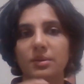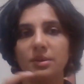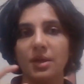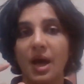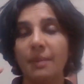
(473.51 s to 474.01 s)

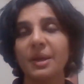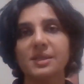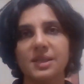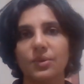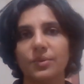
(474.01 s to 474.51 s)
the humming
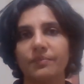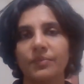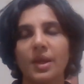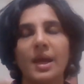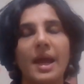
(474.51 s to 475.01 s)
sound,
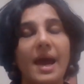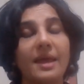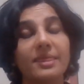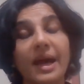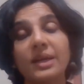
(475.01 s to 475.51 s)

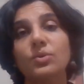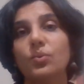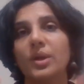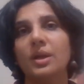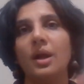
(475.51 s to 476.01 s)
and that
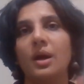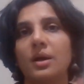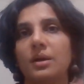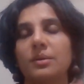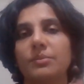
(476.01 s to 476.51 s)
will
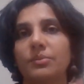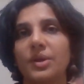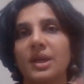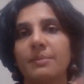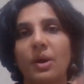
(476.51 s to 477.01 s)

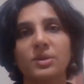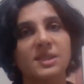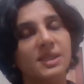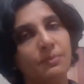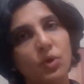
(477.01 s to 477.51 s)
bring about
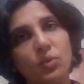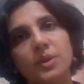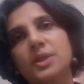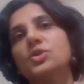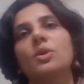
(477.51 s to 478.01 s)
support with
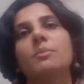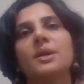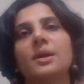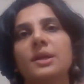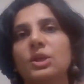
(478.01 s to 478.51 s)

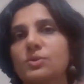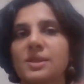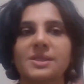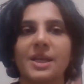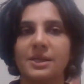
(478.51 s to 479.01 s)
insomnia, induce
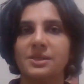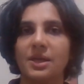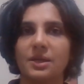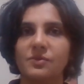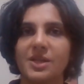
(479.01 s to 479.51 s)
a
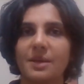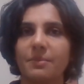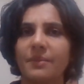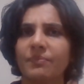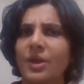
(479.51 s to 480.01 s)
state of sleep.
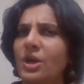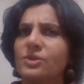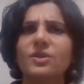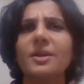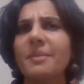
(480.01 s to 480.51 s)

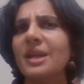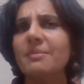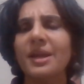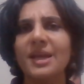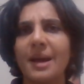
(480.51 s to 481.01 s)
So there are many,
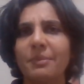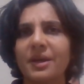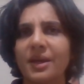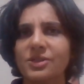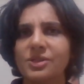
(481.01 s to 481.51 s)
many
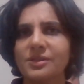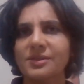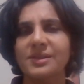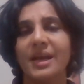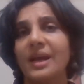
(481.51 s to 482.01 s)

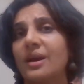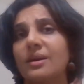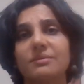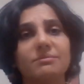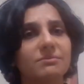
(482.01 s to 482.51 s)
applications.
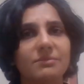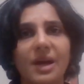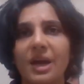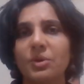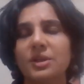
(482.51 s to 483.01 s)

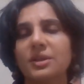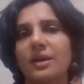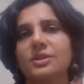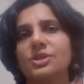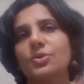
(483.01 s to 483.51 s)
I would
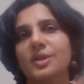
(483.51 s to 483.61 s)
encourage you to